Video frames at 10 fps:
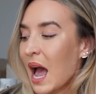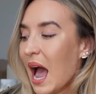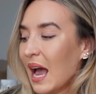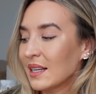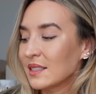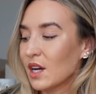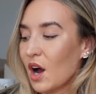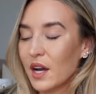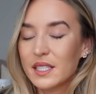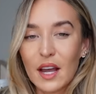And
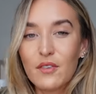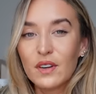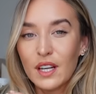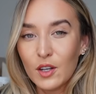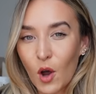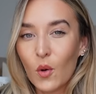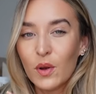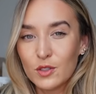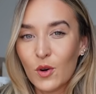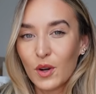I definitely know
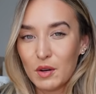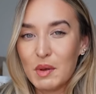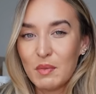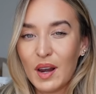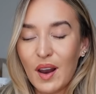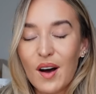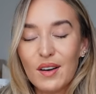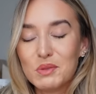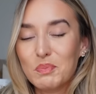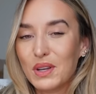it's not going to be my
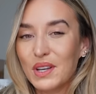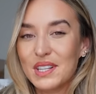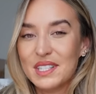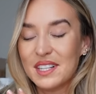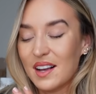last because